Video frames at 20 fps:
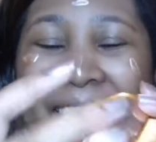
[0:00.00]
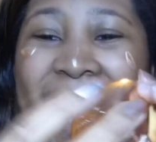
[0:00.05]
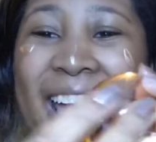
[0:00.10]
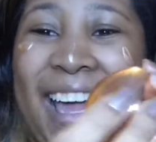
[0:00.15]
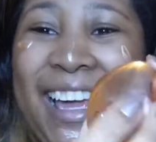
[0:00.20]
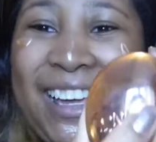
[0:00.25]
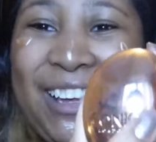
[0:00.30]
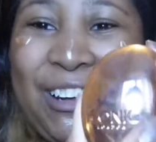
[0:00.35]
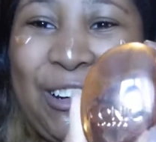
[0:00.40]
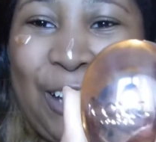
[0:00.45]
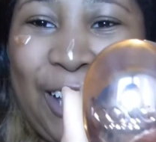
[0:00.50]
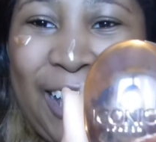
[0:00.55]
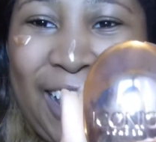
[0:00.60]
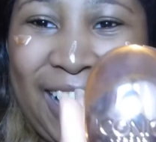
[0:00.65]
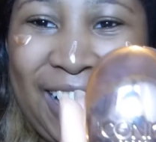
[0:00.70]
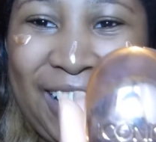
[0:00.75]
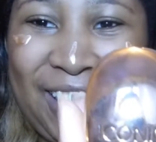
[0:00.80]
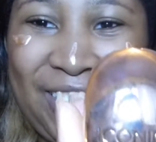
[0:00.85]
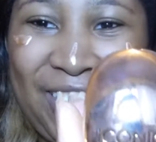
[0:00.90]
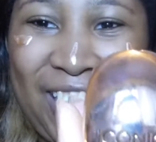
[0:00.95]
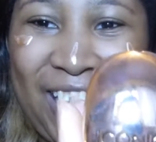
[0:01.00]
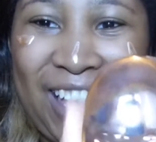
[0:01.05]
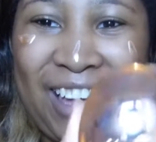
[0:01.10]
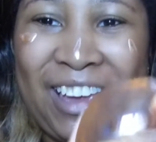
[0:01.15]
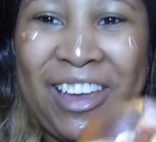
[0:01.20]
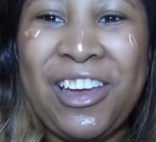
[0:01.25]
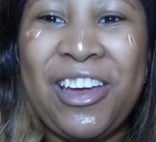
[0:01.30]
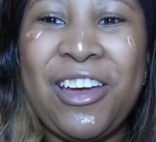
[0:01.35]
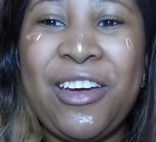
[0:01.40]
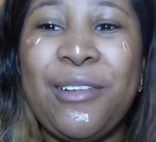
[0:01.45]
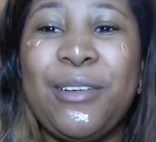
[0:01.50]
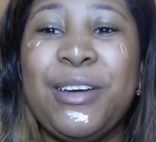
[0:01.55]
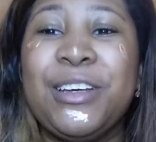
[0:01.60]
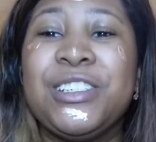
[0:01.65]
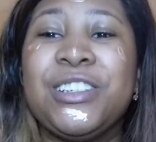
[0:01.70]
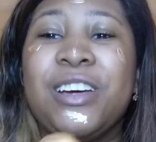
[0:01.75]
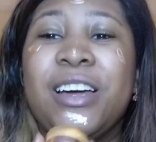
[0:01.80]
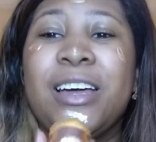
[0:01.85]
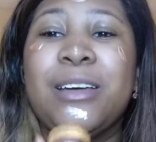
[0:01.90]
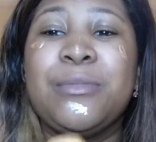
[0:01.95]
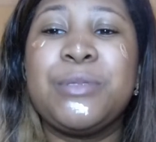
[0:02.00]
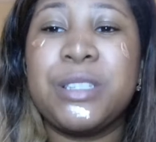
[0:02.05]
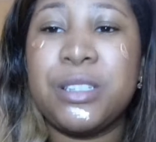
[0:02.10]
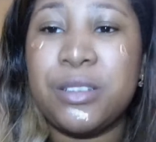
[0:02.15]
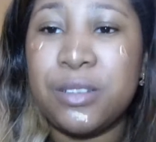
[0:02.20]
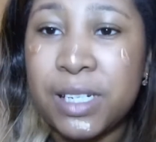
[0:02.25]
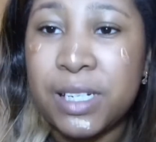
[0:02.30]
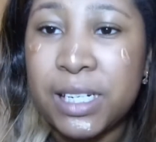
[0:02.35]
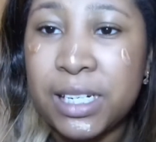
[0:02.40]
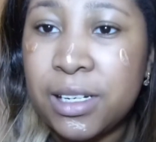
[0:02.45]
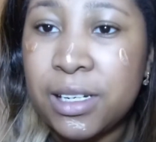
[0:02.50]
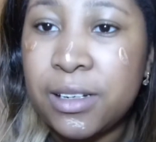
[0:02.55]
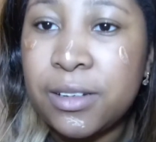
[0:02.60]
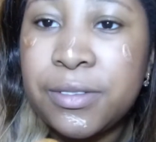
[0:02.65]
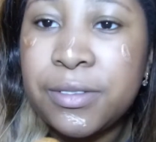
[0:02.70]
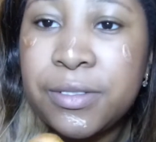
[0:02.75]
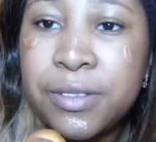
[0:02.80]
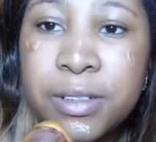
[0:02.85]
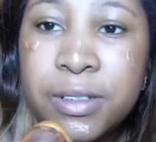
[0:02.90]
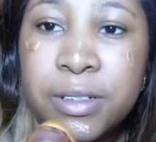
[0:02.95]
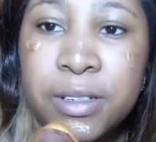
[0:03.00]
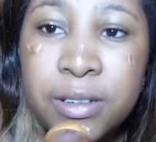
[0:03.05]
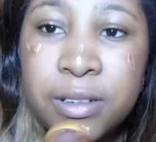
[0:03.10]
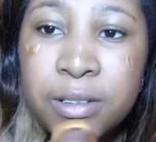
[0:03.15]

egg looking thing, which I absolutely love.